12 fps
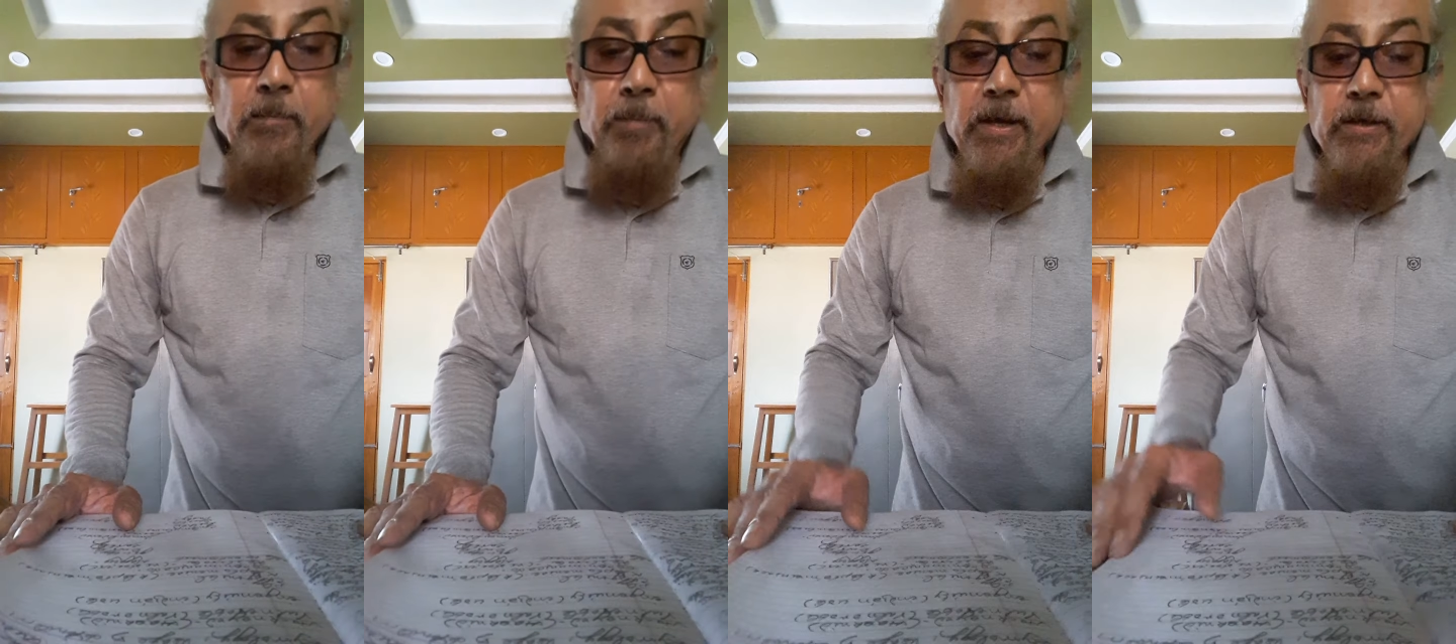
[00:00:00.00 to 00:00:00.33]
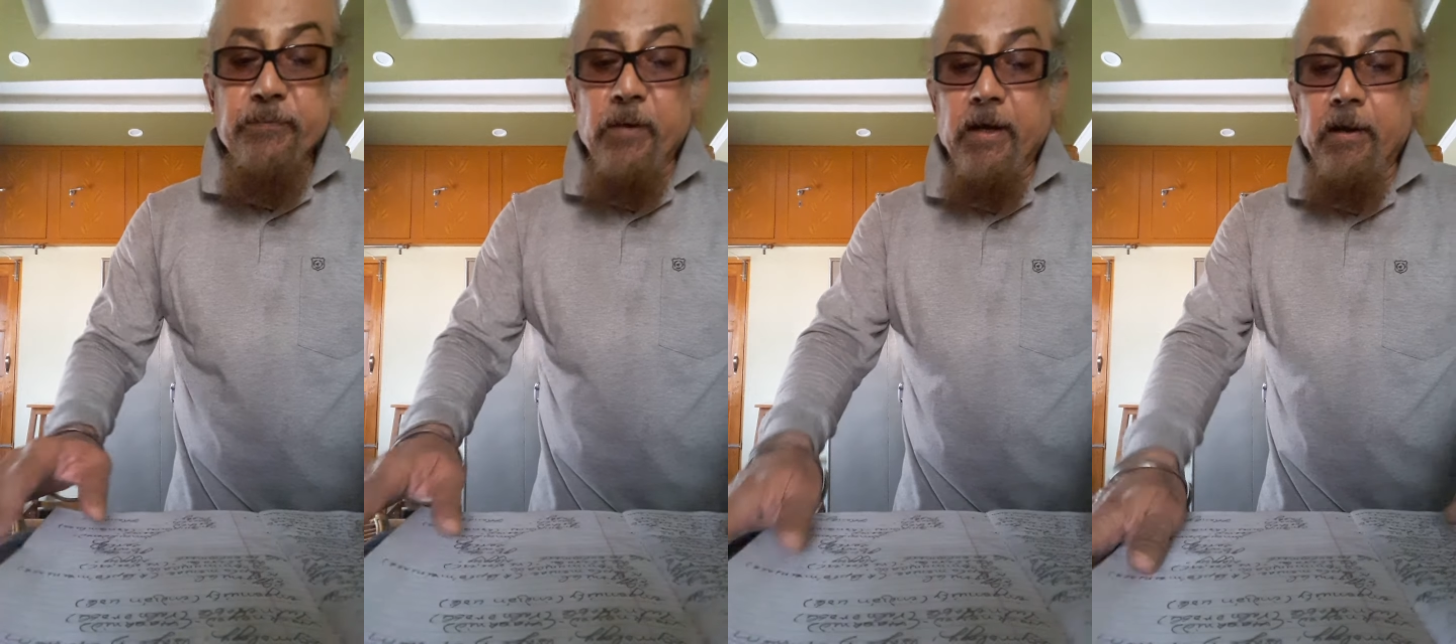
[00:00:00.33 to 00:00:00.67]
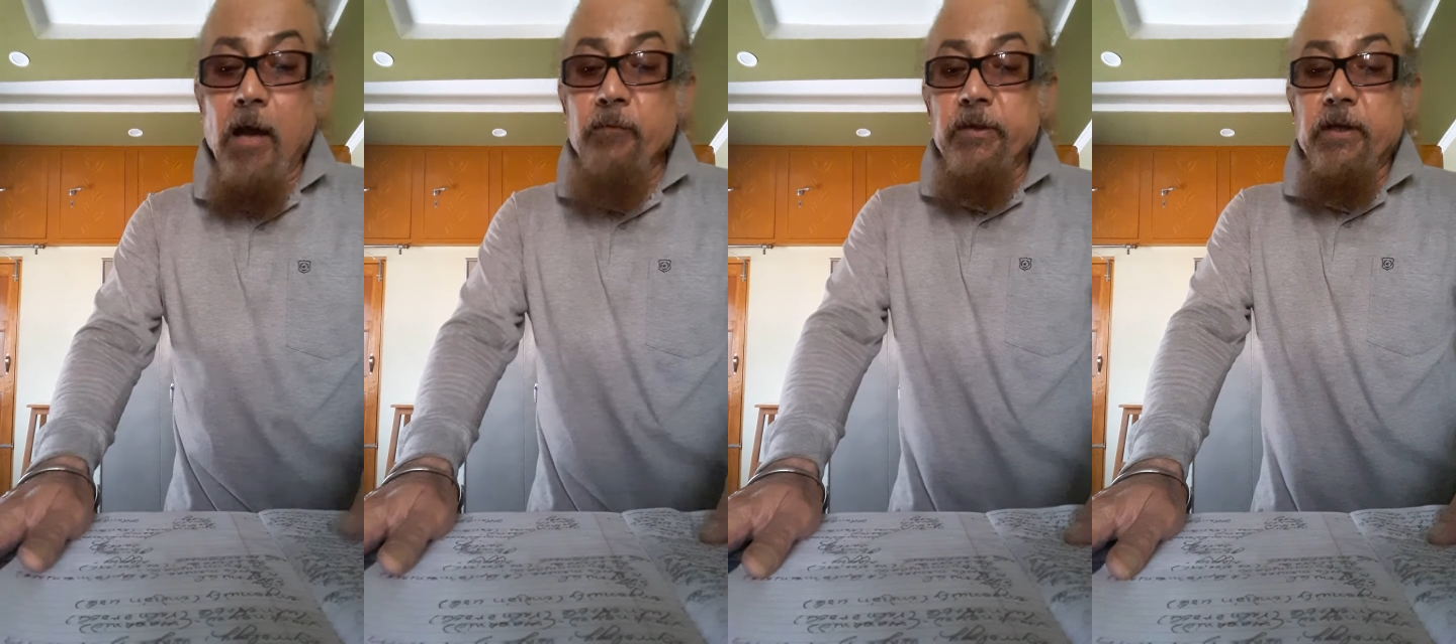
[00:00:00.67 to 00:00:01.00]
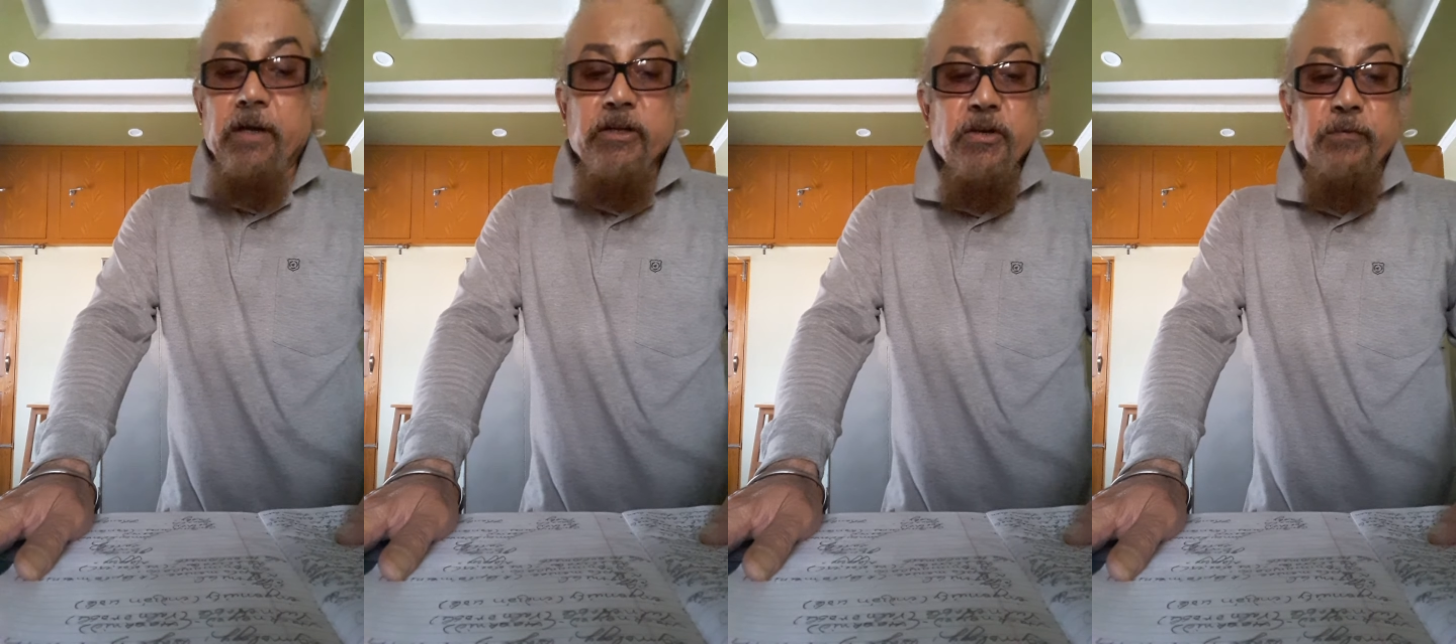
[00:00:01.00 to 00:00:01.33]
Please work around with the
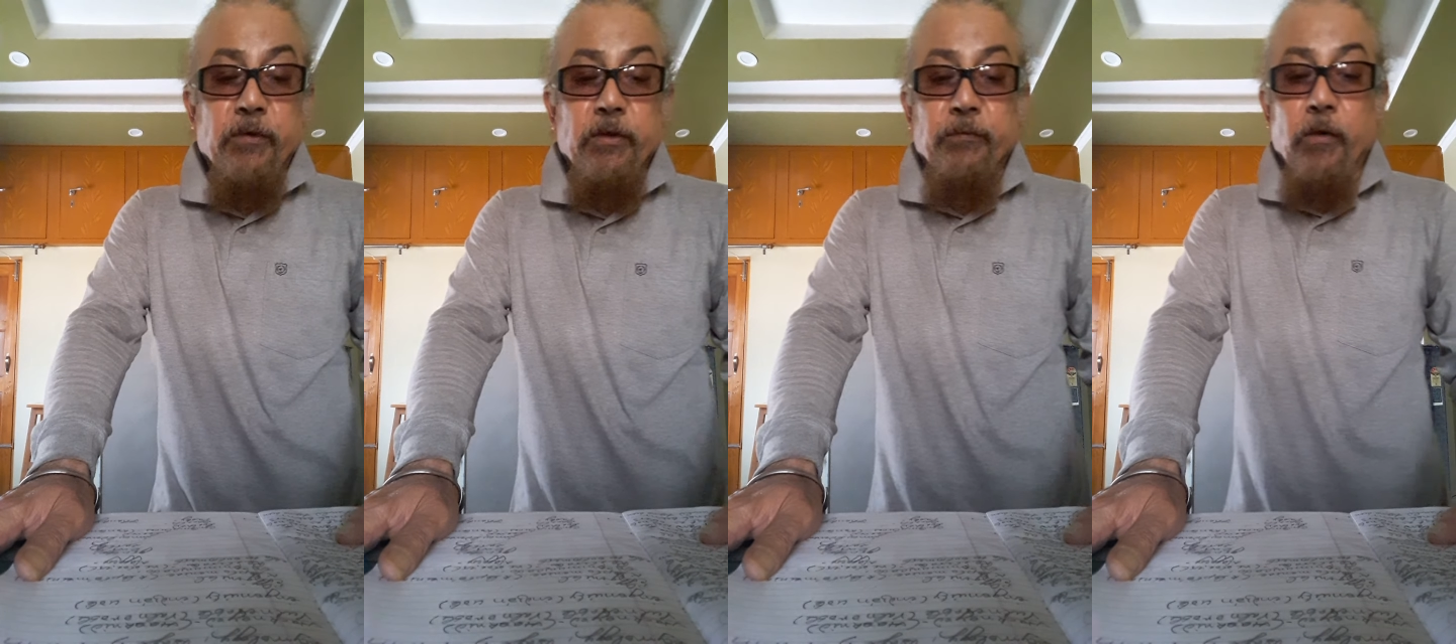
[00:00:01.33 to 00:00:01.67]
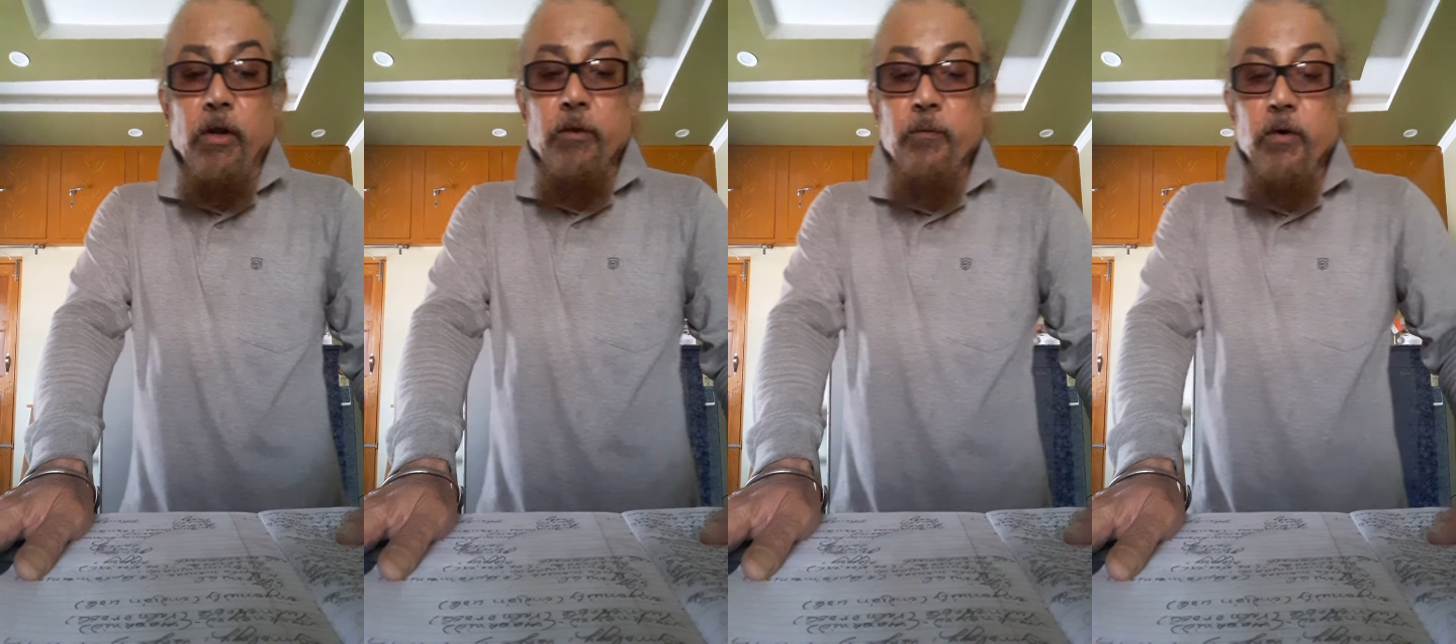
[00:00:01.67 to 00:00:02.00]
dictionary for the following